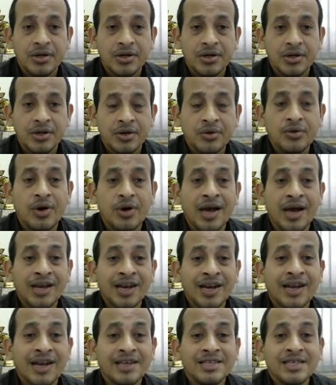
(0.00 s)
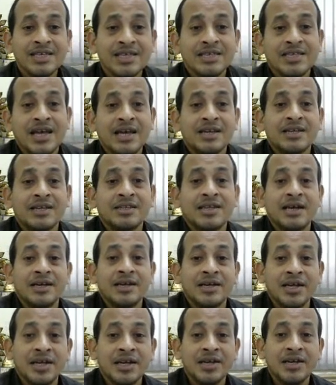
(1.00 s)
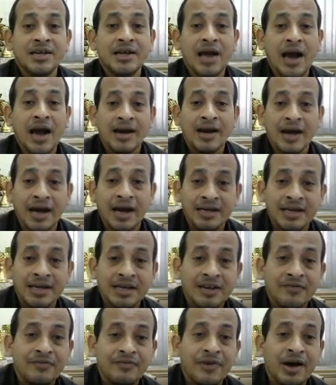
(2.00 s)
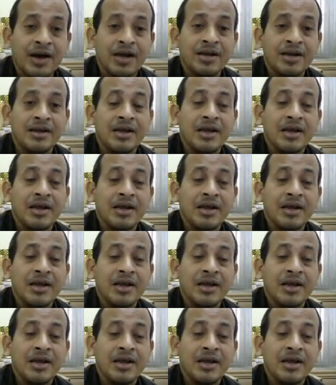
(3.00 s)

Analyzing that the need are identified